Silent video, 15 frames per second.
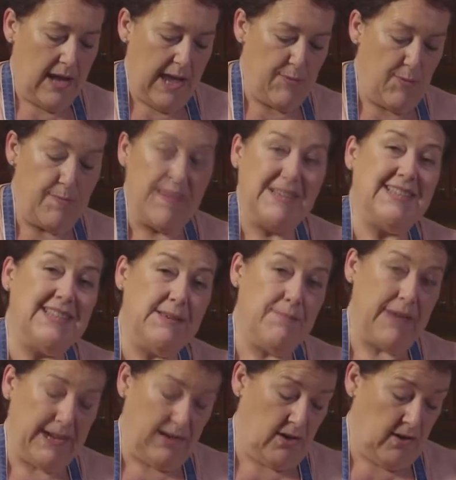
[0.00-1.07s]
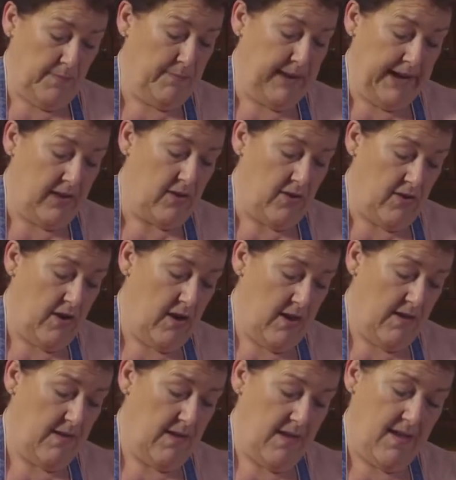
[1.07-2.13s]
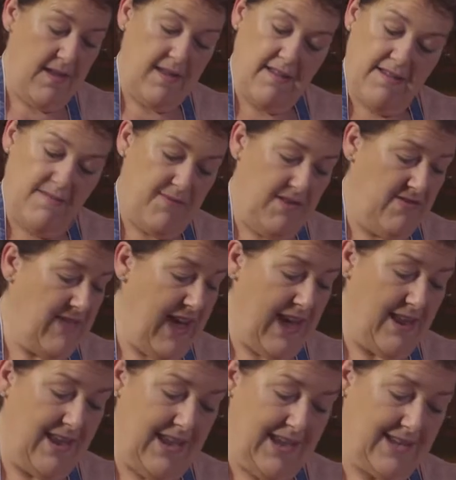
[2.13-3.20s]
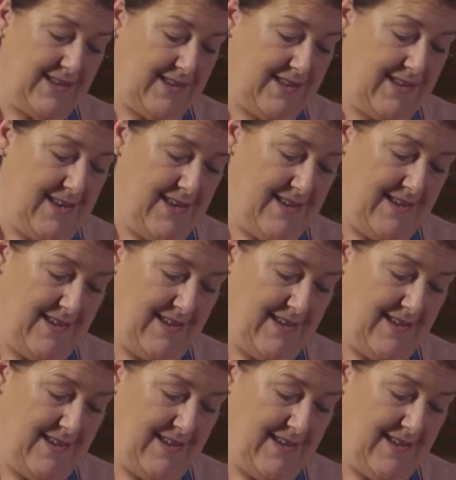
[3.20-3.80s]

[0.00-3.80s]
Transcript: I'm a messy baker, but that is